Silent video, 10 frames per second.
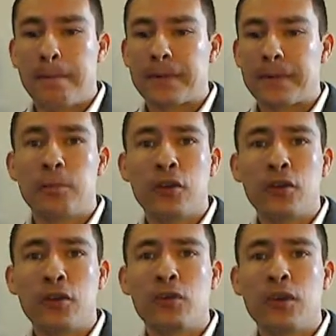So
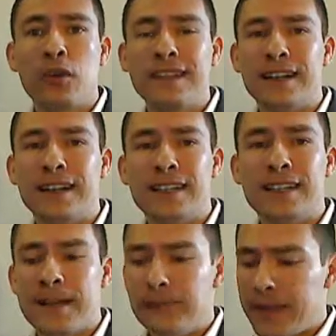Bernhard, what he does
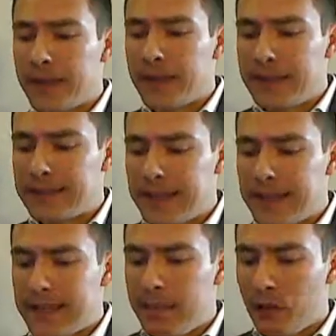is
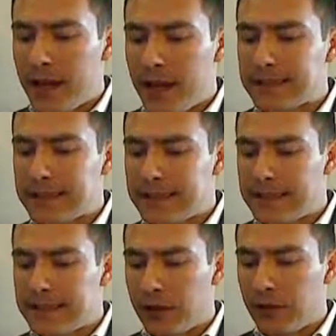he brings it
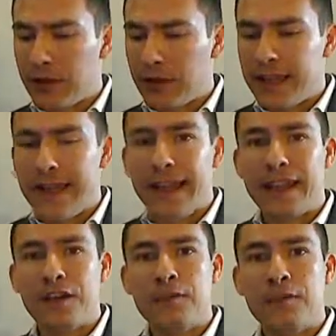together in
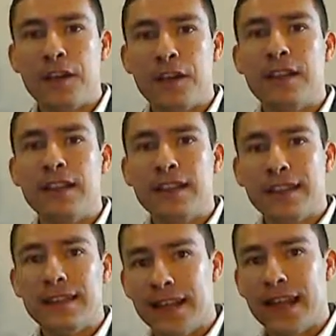a very
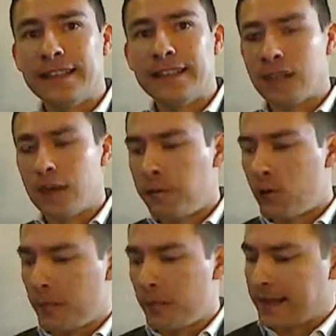nice
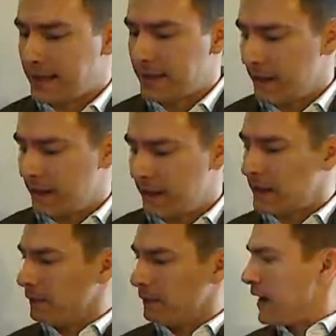format. And
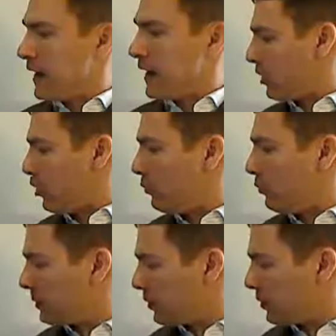in fact, I'm going to
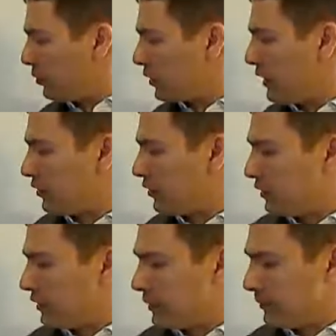open up the book here.
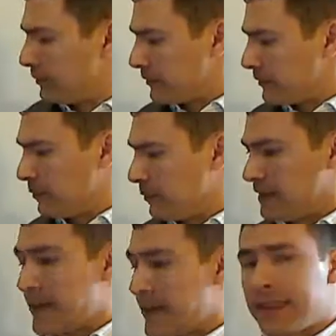I'm going
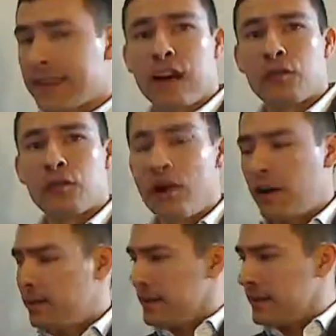to take the cover
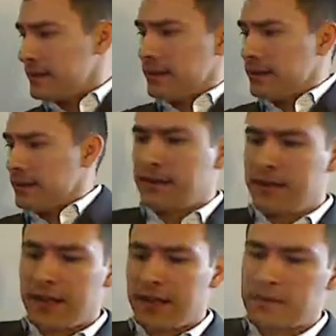off because it
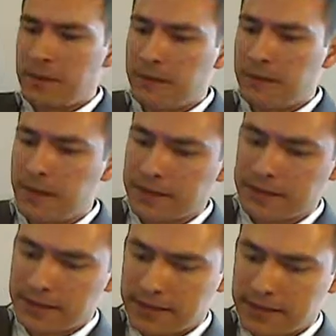gives me fits